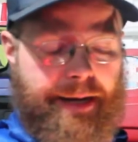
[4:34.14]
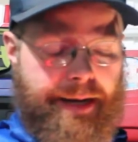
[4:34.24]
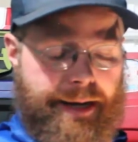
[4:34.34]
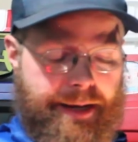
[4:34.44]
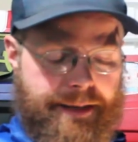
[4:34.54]

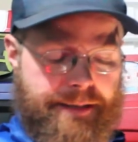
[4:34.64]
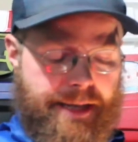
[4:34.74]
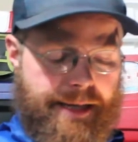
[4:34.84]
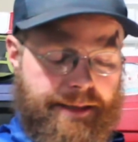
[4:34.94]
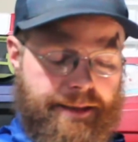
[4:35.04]
and
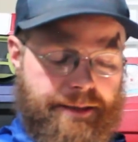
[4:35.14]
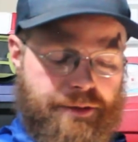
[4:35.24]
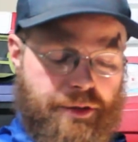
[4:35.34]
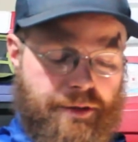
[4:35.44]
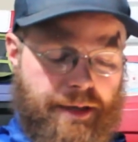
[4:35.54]
I can
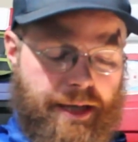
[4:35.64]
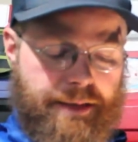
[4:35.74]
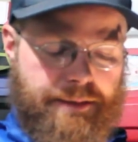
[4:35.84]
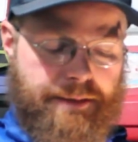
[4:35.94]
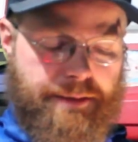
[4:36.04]
turn
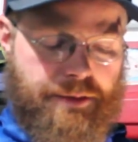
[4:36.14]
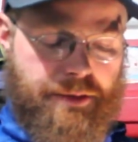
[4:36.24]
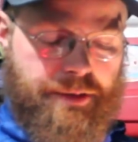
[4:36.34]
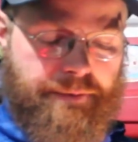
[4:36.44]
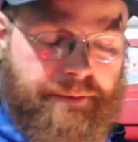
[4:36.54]
that
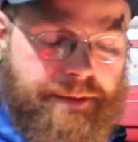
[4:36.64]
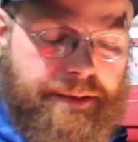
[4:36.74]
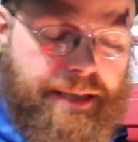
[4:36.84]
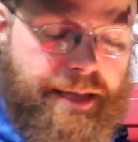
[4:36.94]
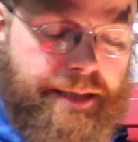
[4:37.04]
to different
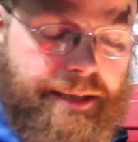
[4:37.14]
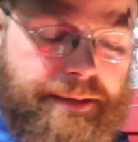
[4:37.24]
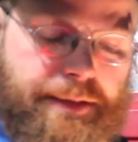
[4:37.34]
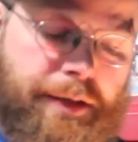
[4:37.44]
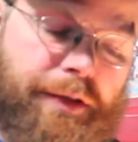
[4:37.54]

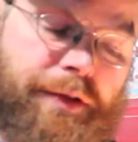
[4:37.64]
settings, to